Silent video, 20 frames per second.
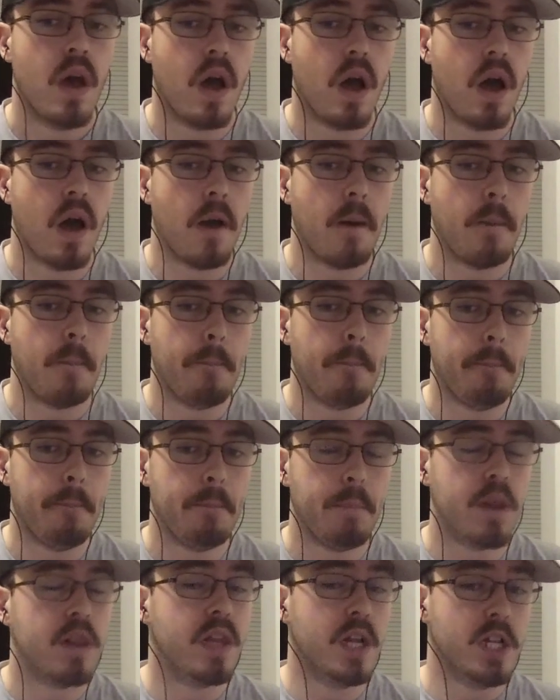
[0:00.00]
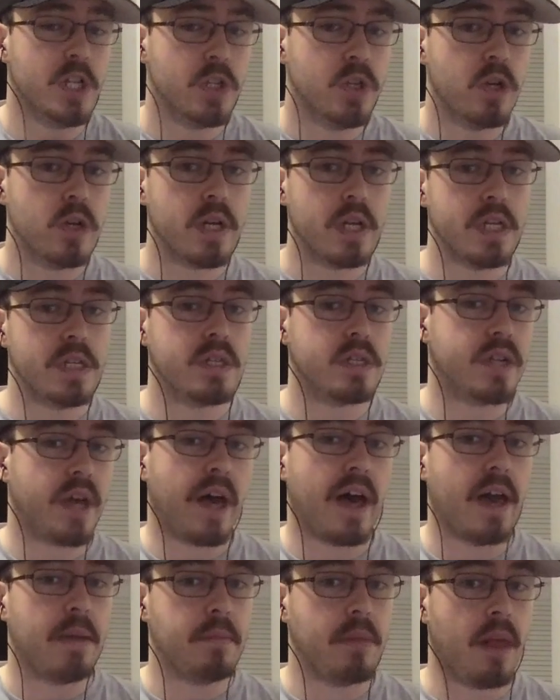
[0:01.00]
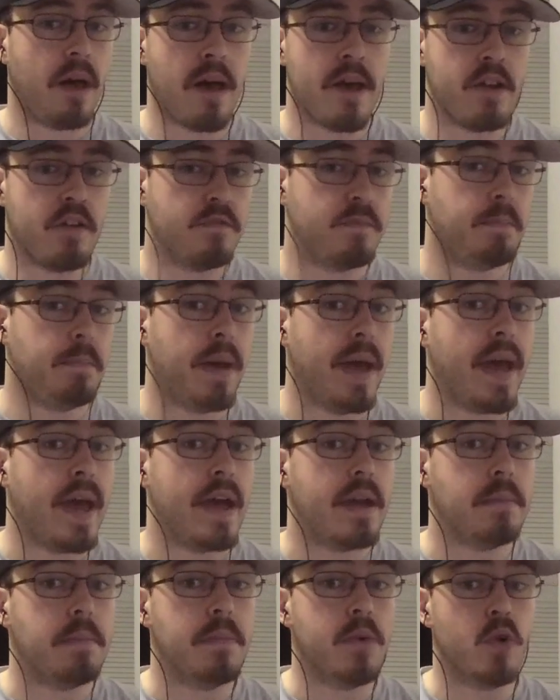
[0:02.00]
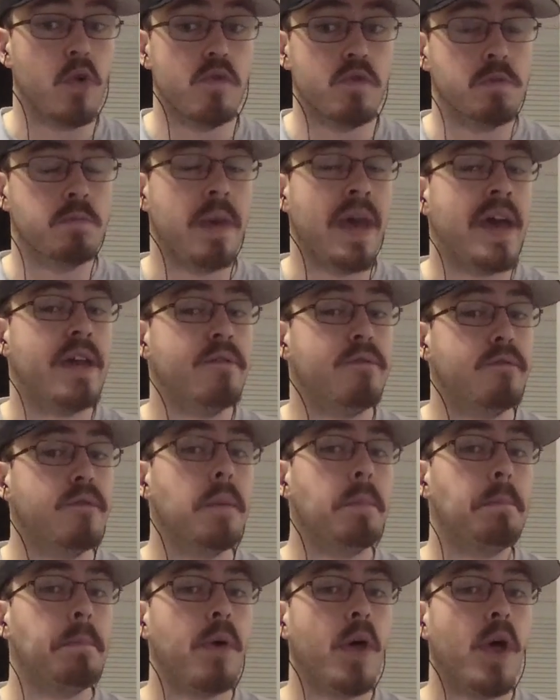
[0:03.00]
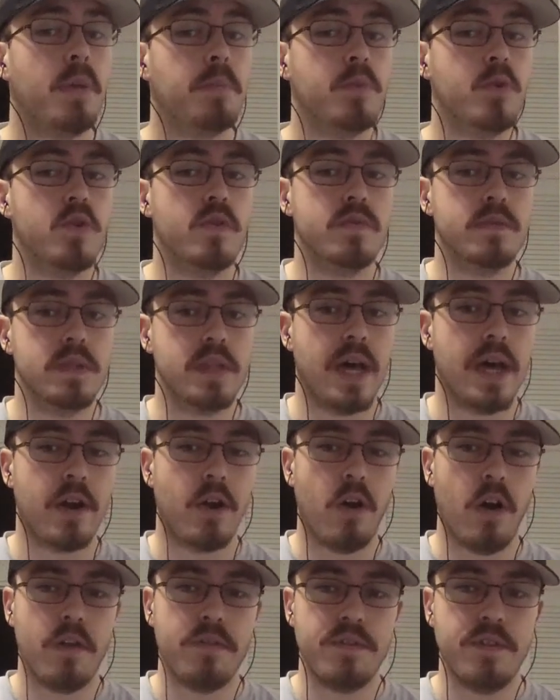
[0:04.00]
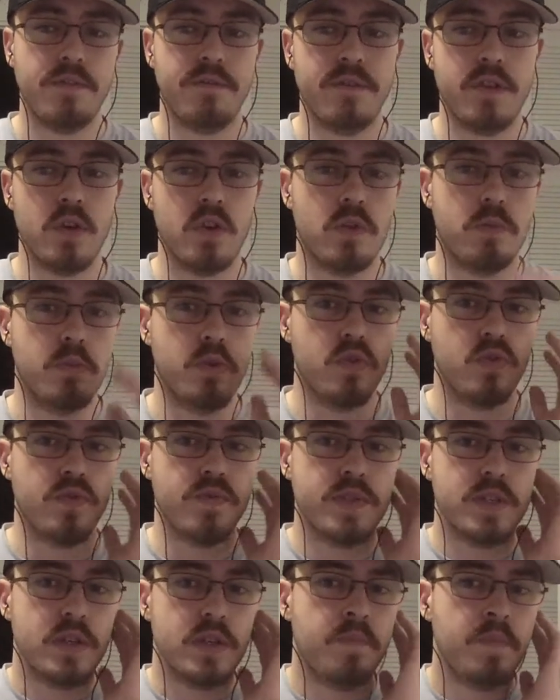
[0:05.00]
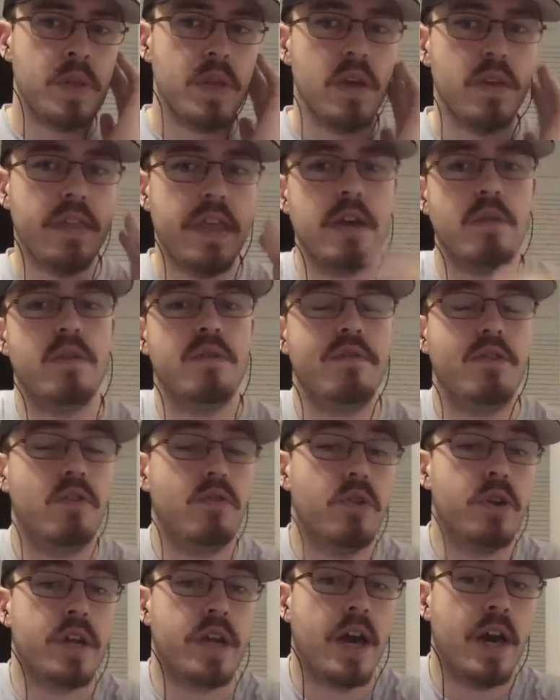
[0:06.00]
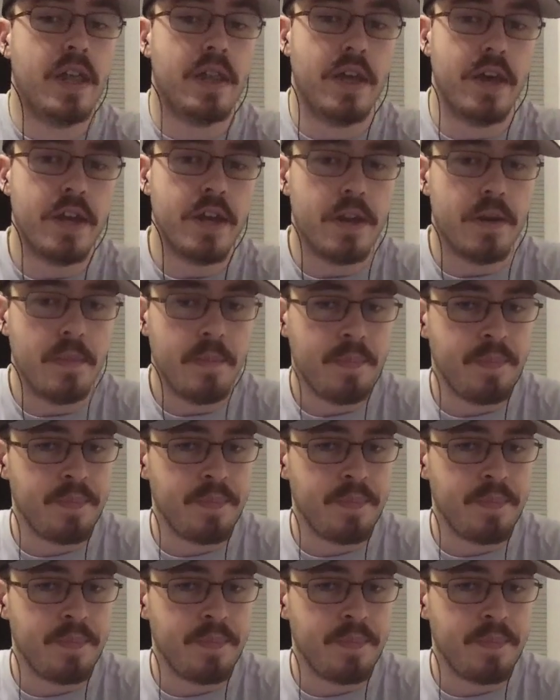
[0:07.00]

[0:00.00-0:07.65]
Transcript: But let's look at his timeline of bad moves, bad football moves, not off the field moves that we've already highlighted.